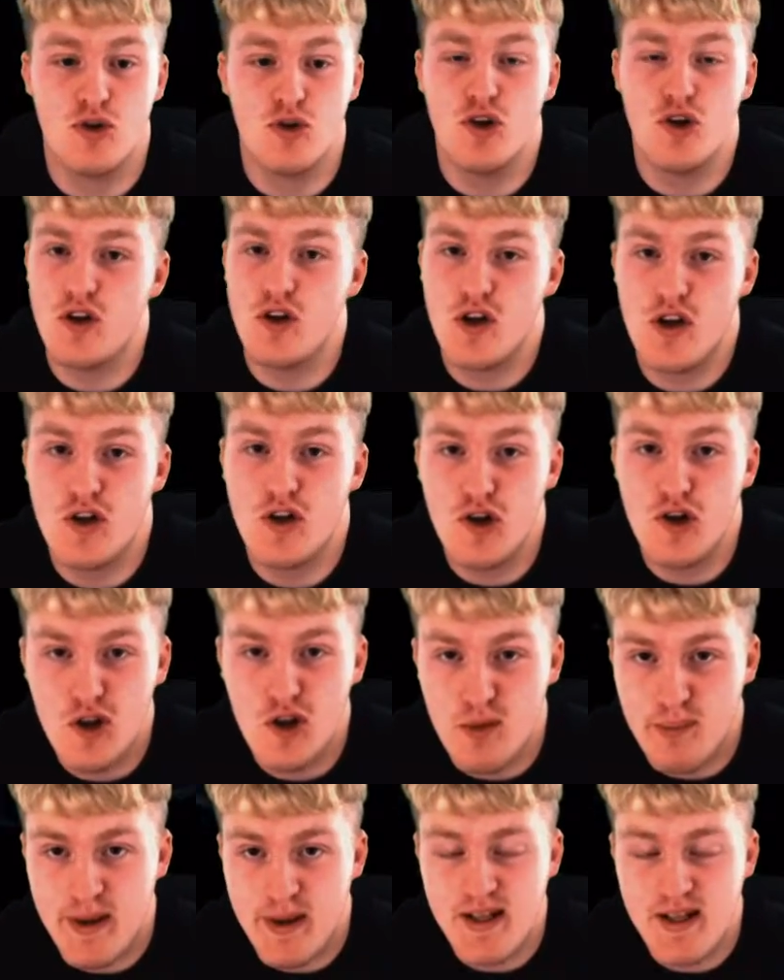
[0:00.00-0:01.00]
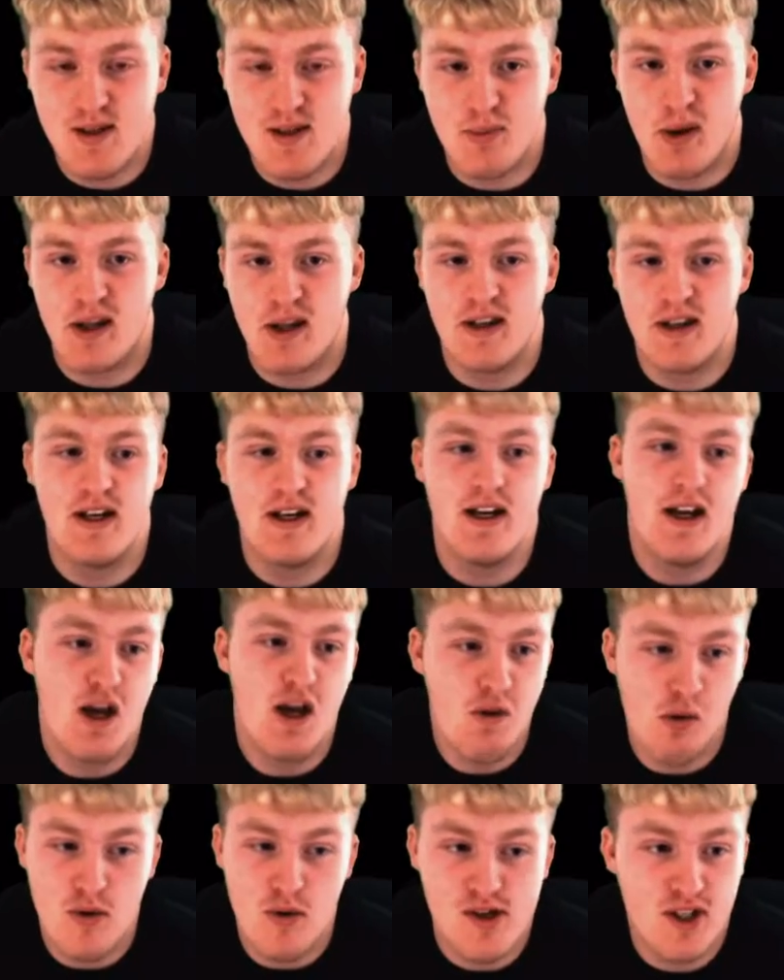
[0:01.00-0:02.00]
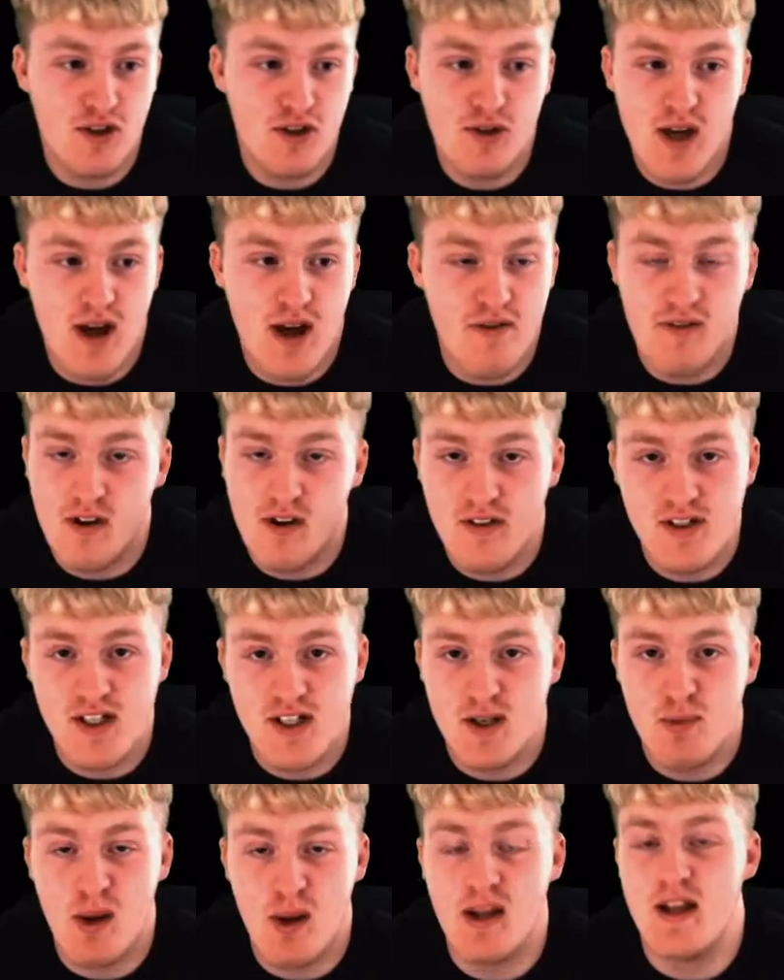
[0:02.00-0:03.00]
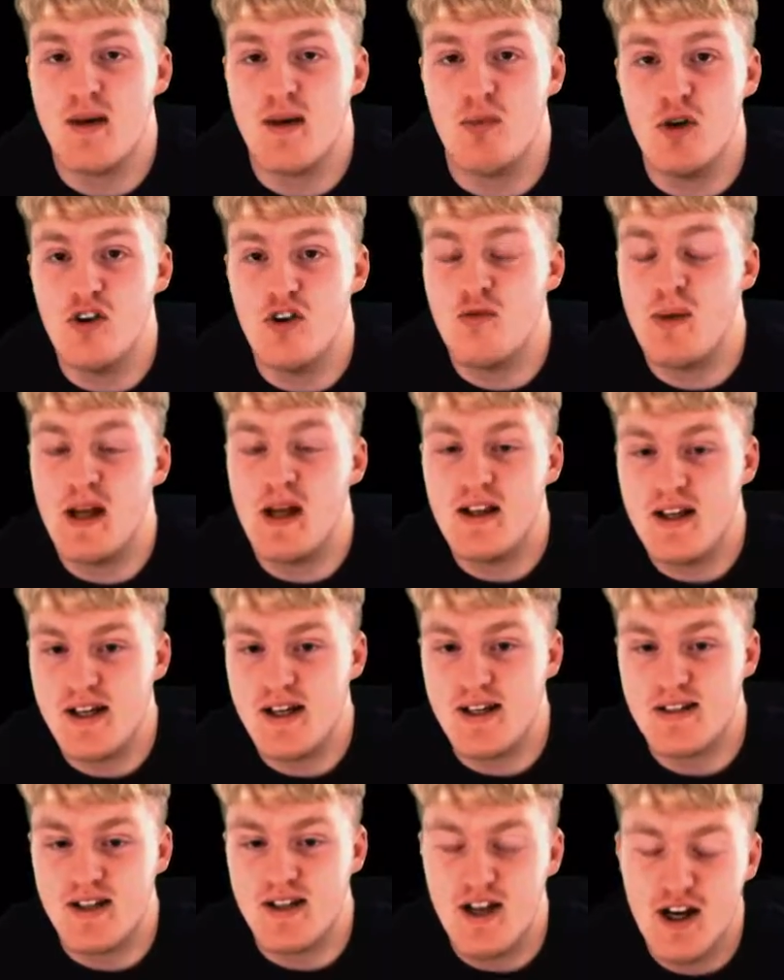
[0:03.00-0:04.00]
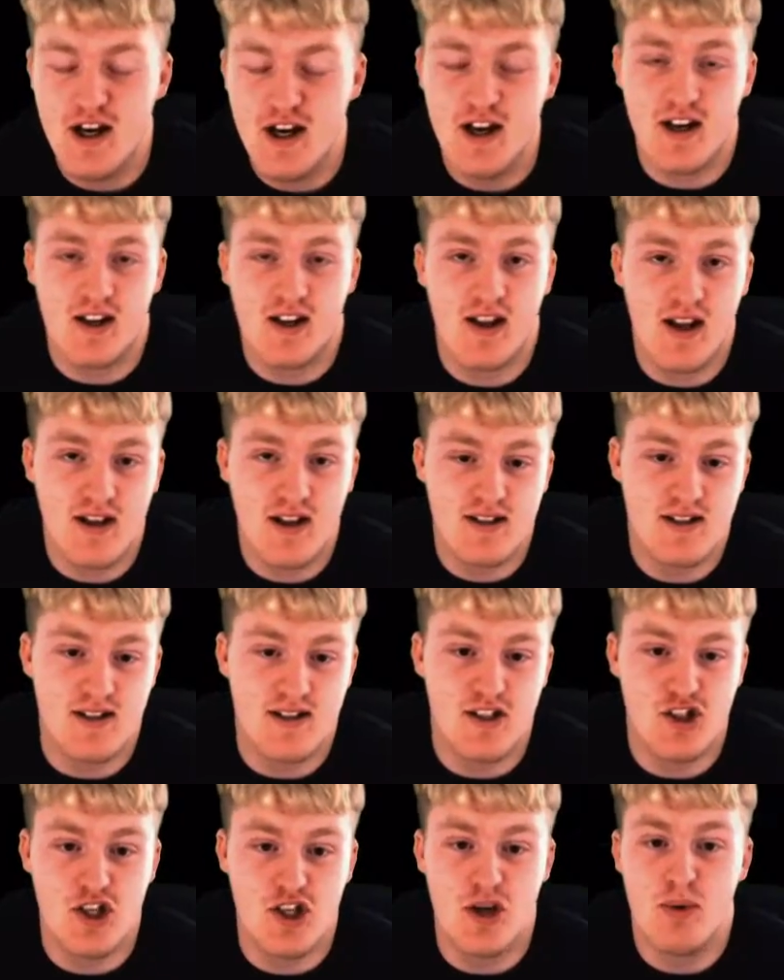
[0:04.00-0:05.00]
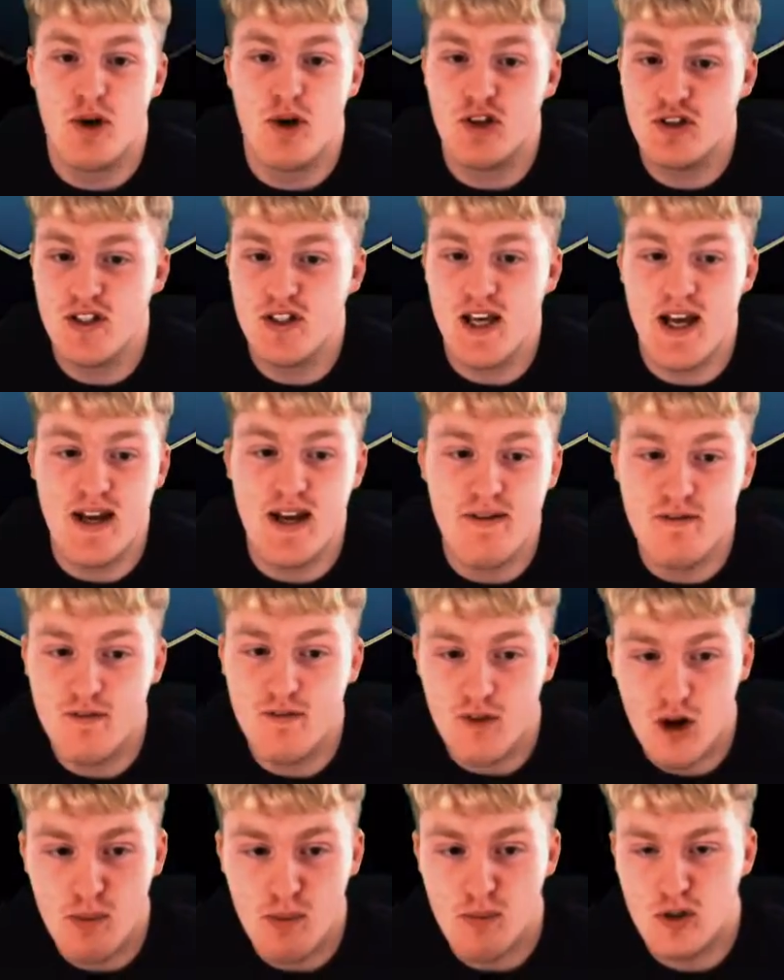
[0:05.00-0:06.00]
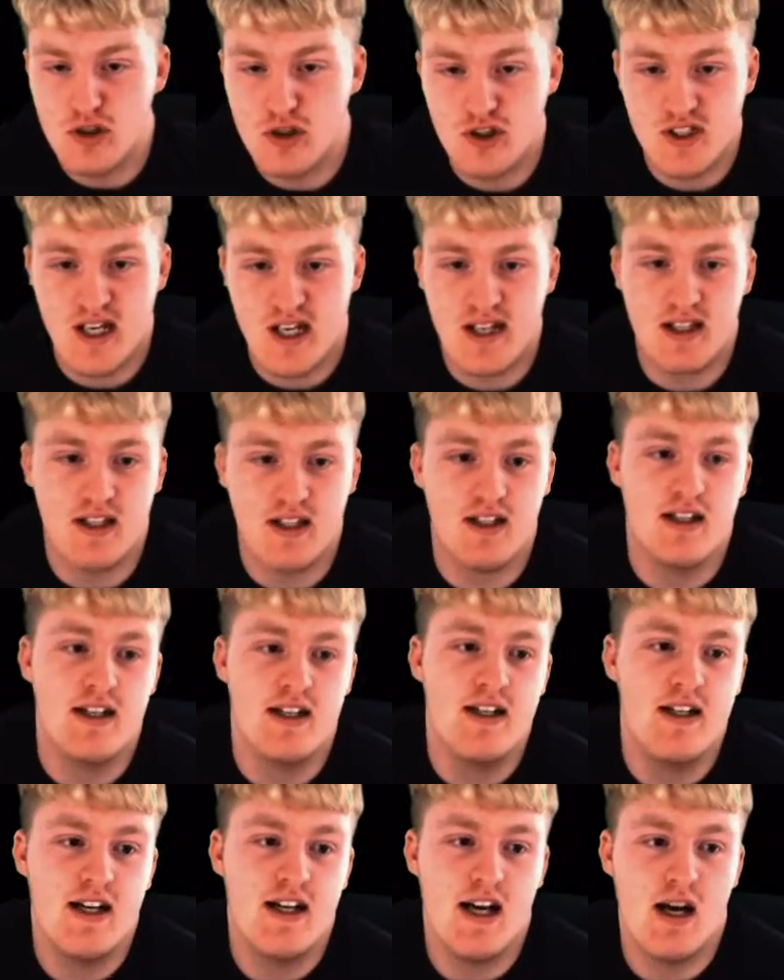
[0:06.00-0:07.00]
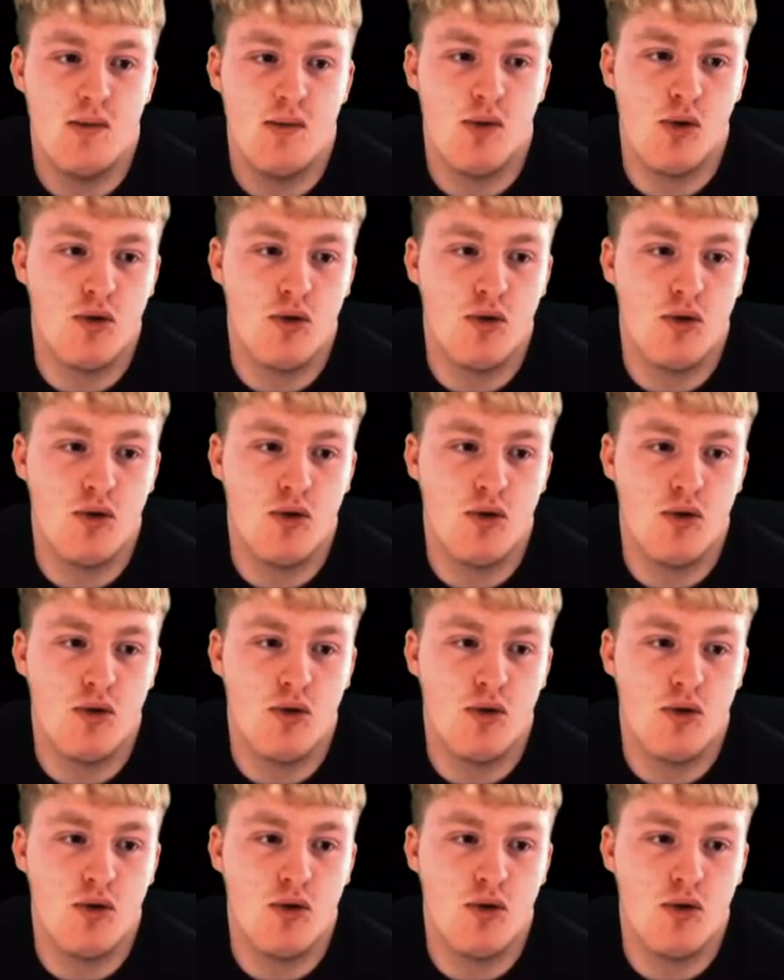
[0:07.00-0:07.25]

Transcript: Not the better Pele, but we still get a very sick Pele. Both Peles are class this year. We also get an informed Mo Salah, but we're